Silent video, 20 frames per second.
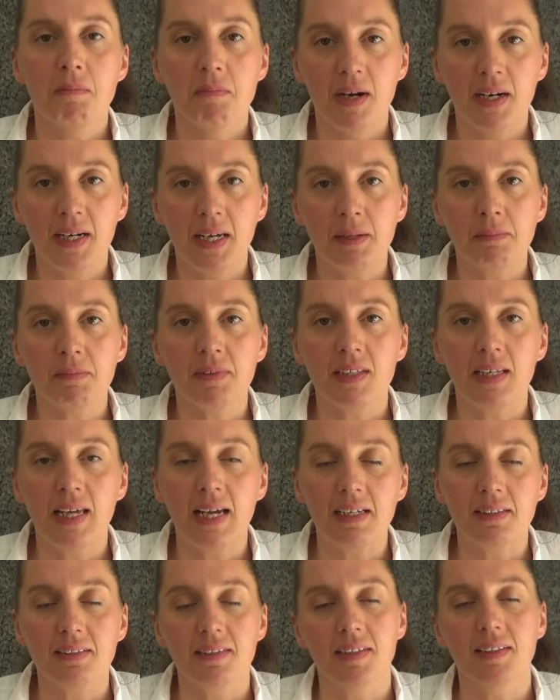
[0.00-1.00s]
My name's
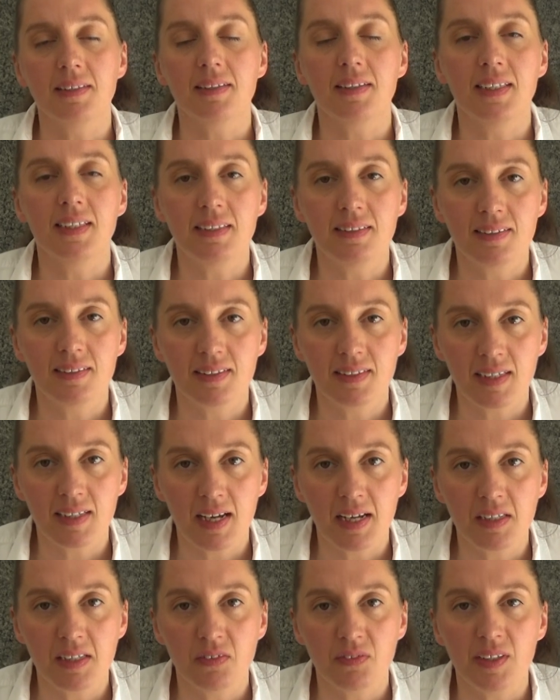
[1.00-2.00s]
Alexis and in
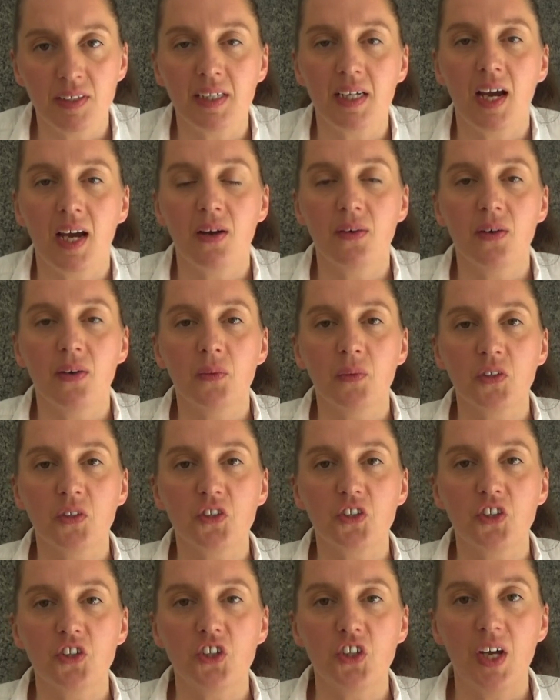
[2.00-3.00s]
today's video I
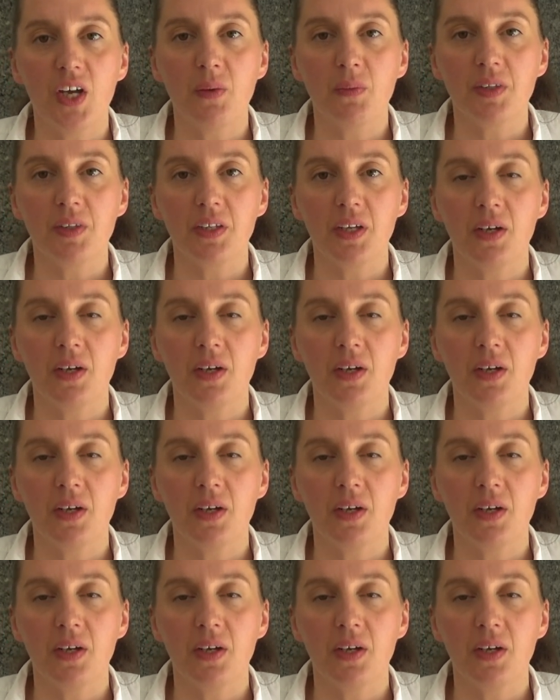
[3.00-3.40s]
want to share with